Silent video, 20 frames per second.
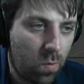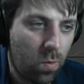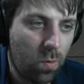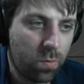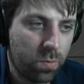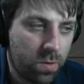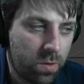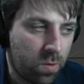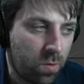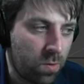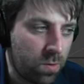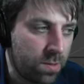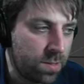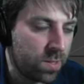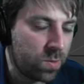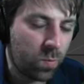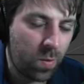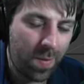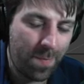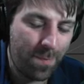all the
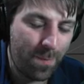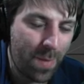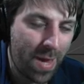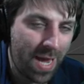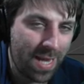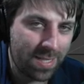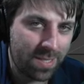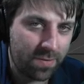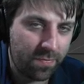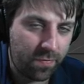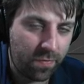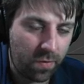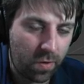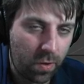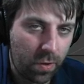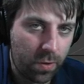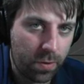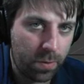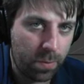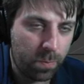cores where
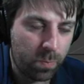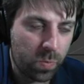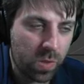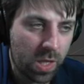Mantaflow